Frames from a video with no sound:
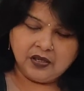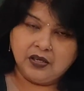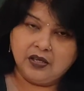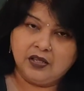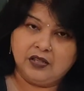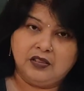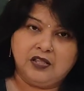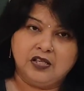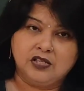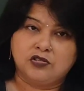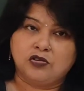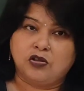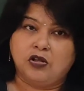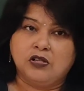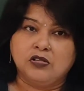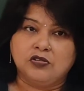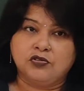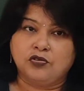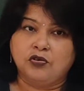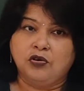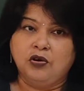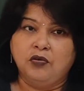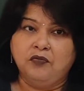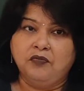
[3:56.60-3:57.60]
In this
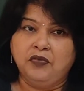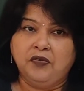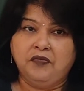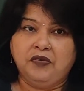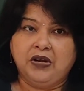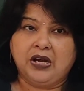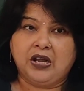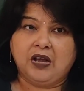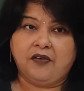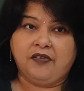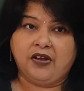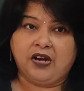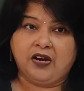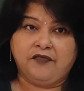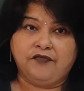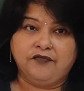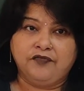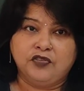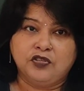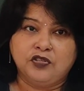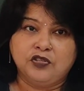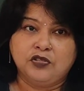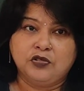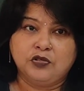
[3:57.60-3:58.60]
also we will cover up
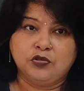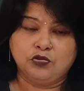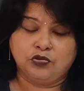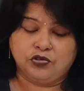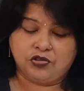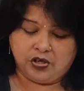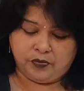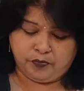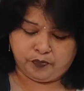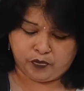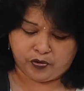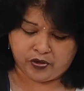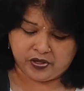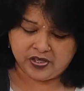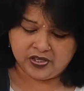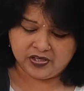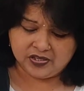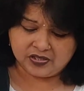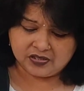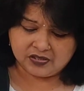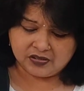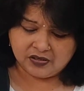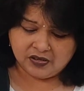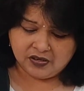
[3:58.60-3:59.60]
2-3
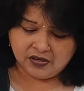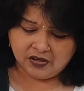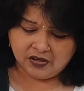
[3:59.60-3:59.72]
points.